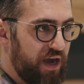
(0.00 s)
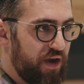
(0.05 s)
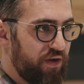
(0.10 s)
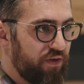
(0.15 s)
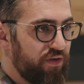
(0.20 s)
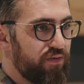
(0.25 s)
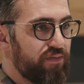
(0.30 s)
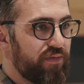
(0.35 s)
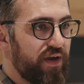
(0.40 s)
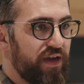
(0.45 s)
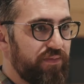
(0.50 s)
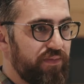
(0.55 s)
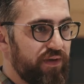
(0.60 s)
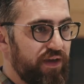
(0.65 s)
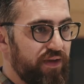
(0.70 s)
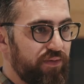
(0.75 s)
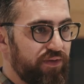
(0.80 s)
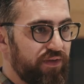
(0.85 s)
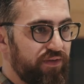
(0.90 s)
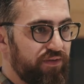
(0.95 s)
how you might
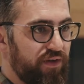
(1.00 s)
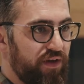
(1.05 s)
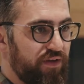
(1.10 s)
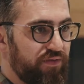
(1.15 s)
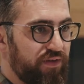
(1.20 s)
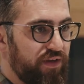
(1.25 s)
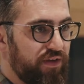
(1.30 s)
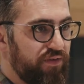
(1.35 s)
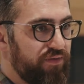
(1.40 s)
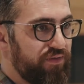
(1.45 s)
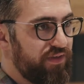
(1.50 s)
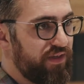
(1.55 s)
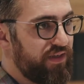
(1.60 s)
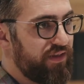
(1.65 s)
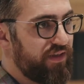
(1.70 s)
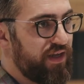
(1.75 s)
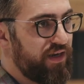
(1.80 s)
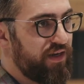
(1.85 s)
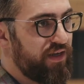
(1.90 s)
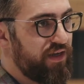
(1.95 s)
be able to solve it. You've
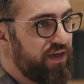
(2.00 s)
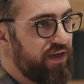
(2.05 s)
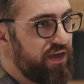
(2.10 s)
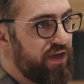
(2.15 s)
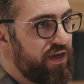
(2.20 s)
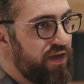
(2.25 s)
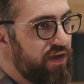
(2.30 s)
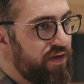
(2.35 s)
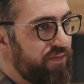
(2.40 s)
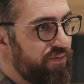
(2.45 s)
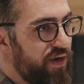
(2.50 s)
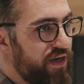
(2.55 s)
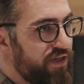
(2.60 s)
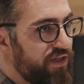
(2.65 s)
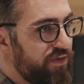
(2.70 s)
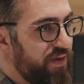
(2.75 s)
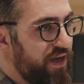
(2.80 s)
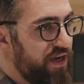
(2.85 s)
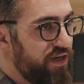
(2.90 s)
seen that project